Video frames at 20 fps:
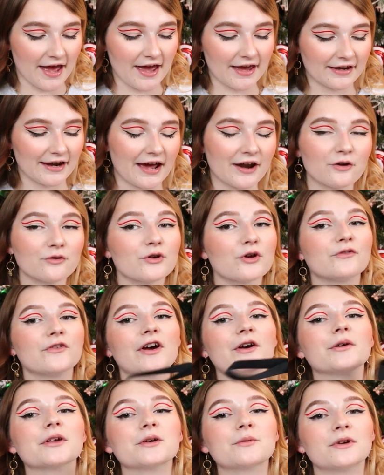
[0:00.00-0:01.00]
And I don't know if
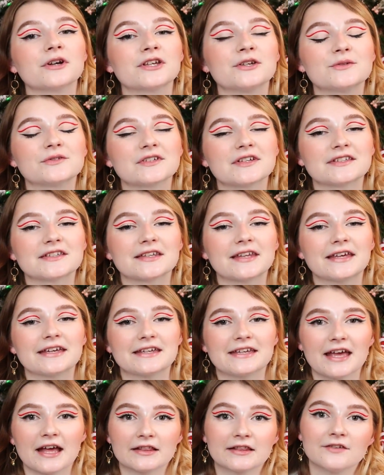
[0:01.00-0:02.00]
I really want to use it to
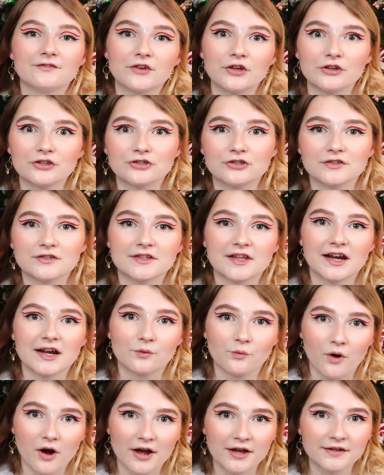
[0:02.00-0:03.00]
like get the villagers that I
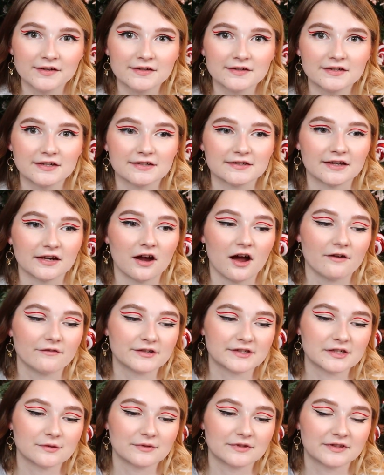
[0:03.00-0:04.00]
want because like
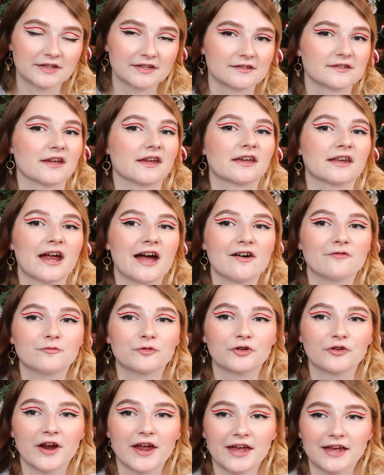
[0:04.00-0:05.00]
obviously with this I could have
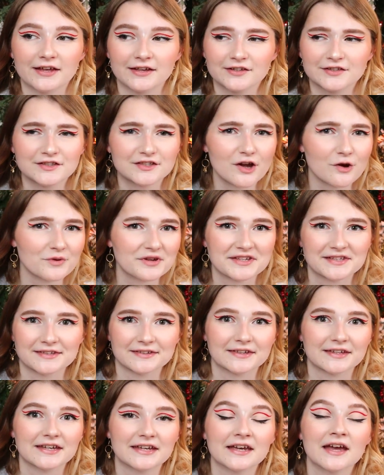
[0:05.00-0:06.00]
Merengue so
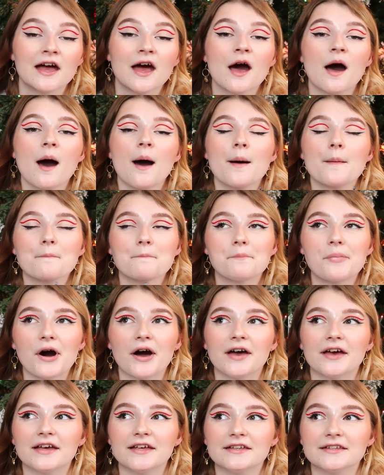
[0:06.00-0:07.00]
easily
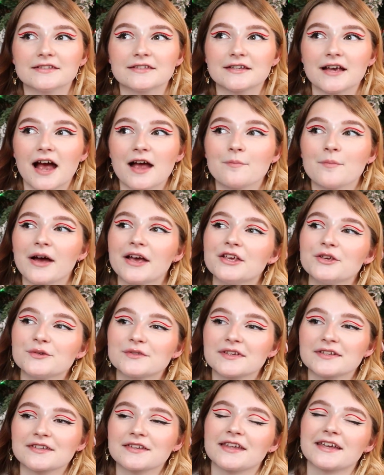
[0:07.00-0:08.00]
but I might
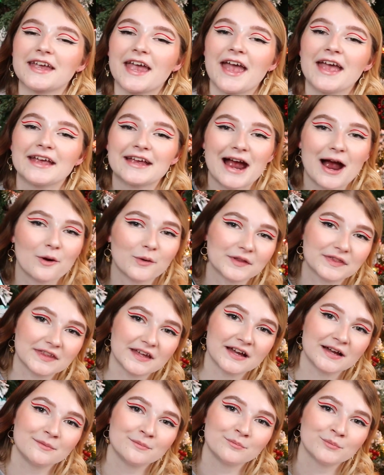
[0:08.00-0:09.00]
use it to like hang out with
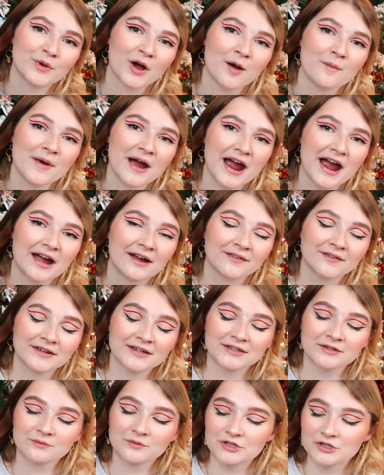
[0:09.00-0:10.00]
them on my
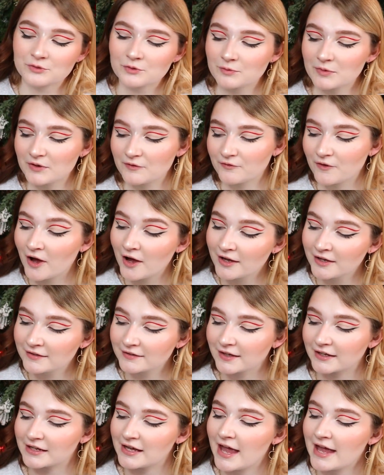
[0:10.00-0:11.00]
island, which would be
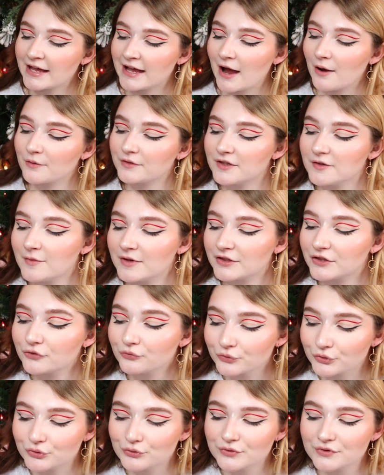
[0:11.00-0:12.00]
fun, like hang out with them at the
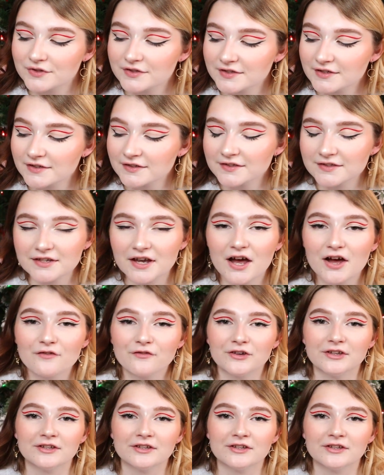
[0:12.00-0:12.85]
roost and stuff